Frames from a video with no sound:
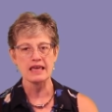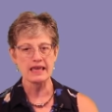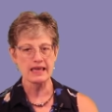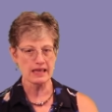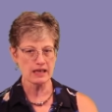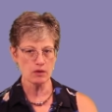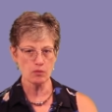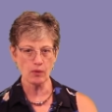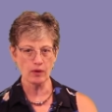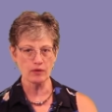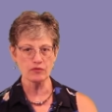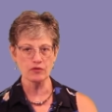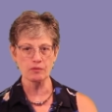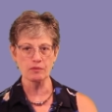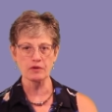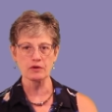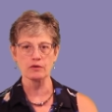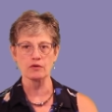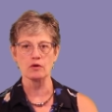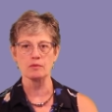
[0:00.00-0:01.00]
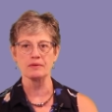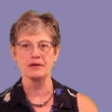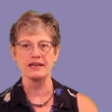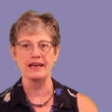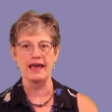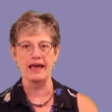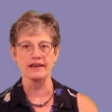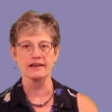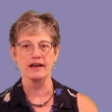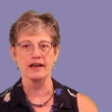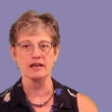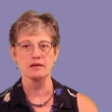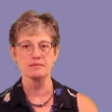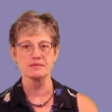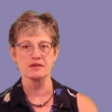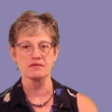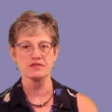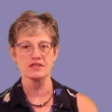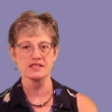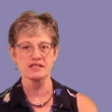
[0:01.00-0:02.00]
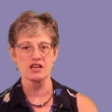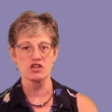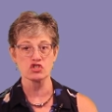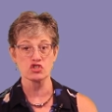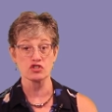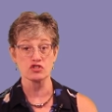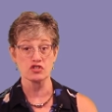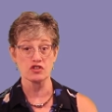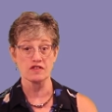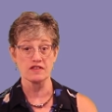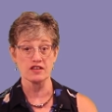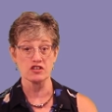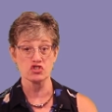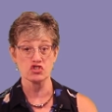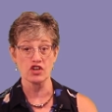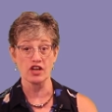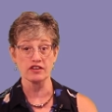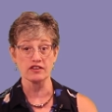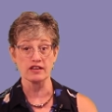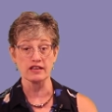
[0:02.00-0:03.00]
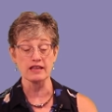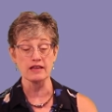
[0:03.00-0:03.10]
Anyone from the group can add items of discussion to the agenda,